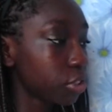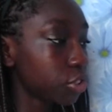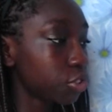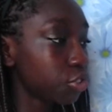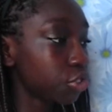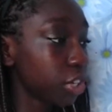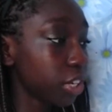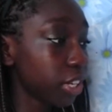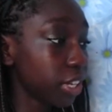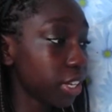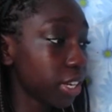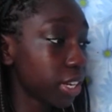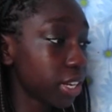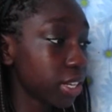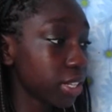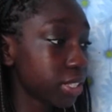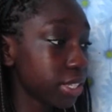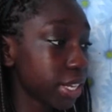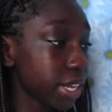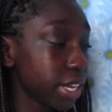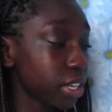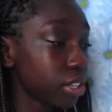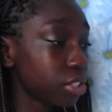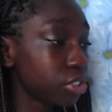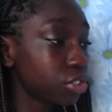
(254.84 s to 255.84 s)
Drinking and
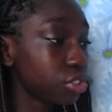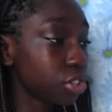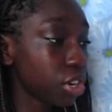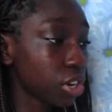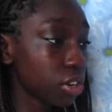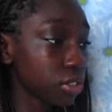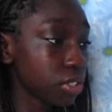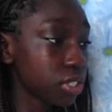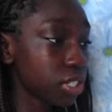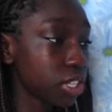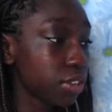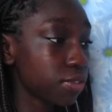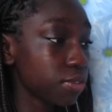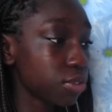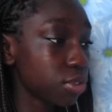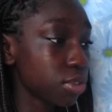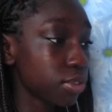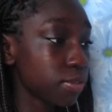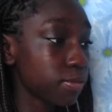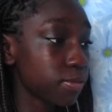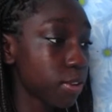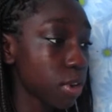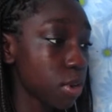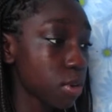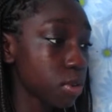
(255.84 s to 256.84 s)
taking drugs gives you
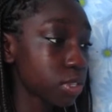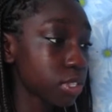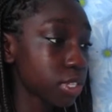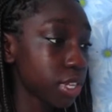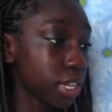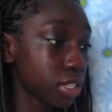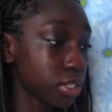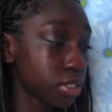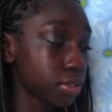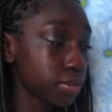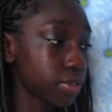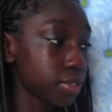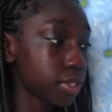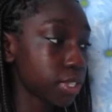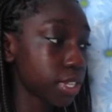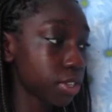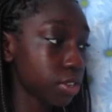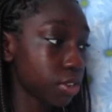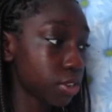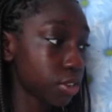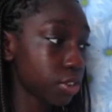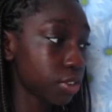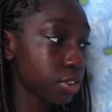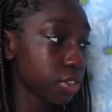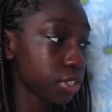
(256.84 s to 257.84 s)
a false sense of
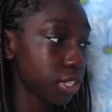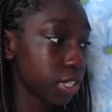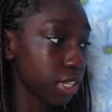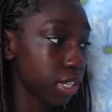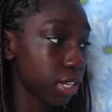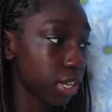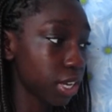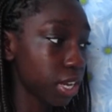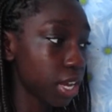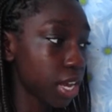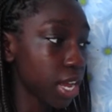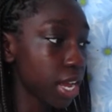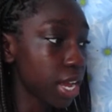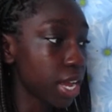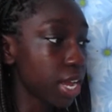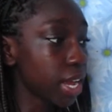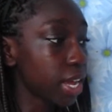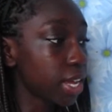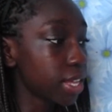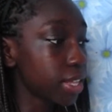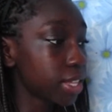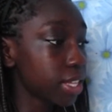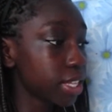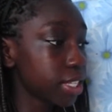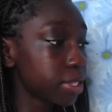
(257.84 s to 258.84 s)
security,
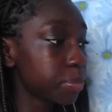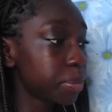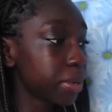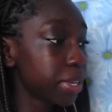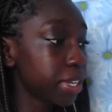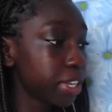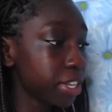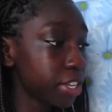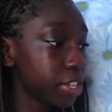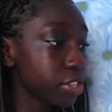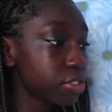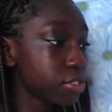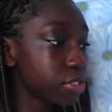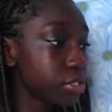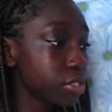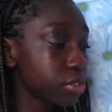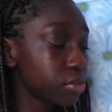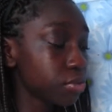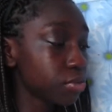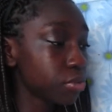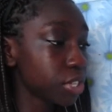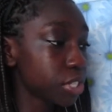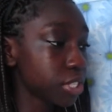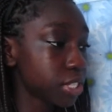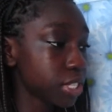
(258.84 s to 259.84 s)
and this may lead
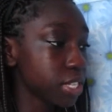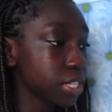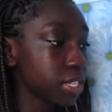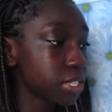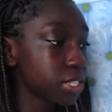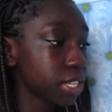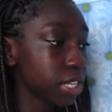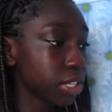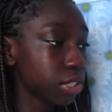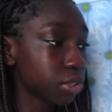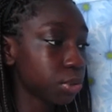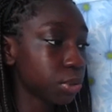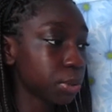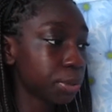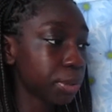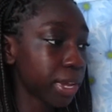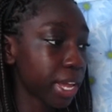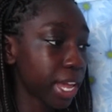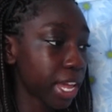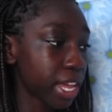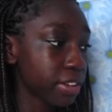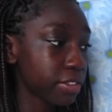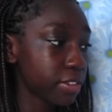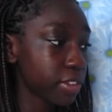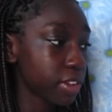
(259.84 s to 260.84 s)
to risky sexual
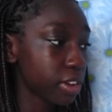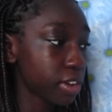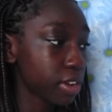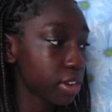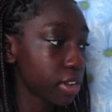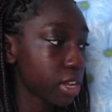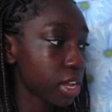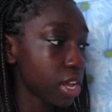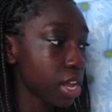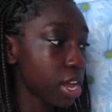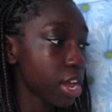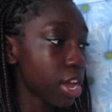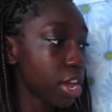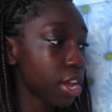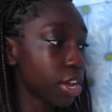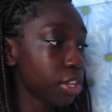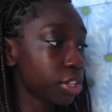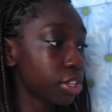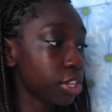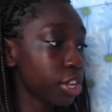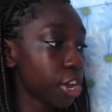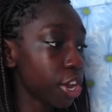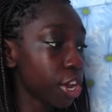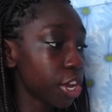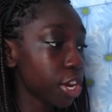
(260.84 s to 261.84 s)
behaviour.
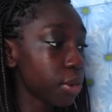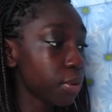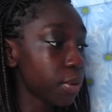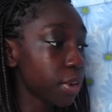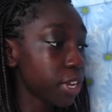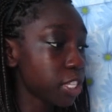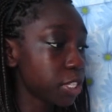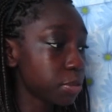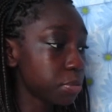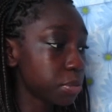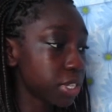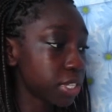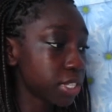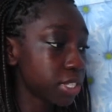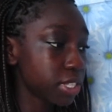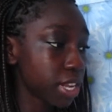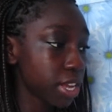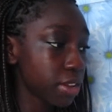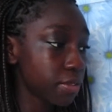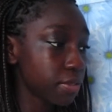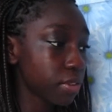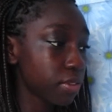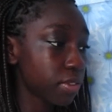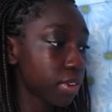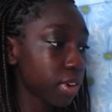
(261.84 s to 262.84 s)
The only way to be
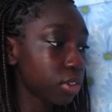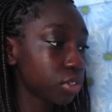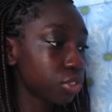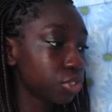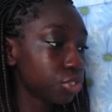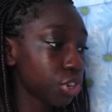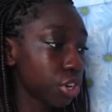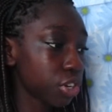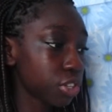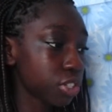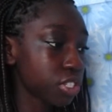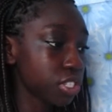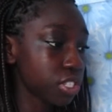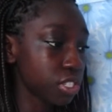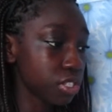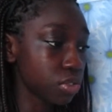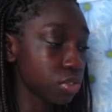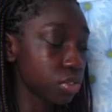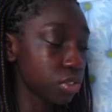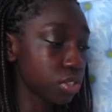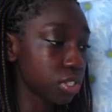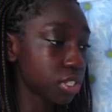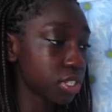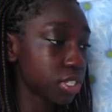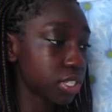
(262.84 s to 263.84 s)
safe around drugs is
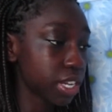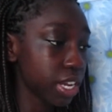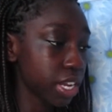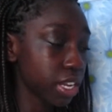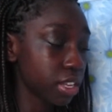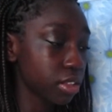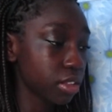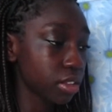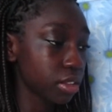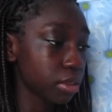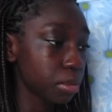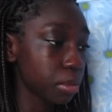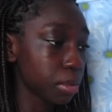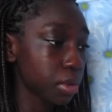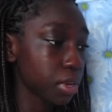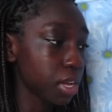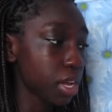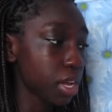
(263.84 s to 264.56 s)
not to take them.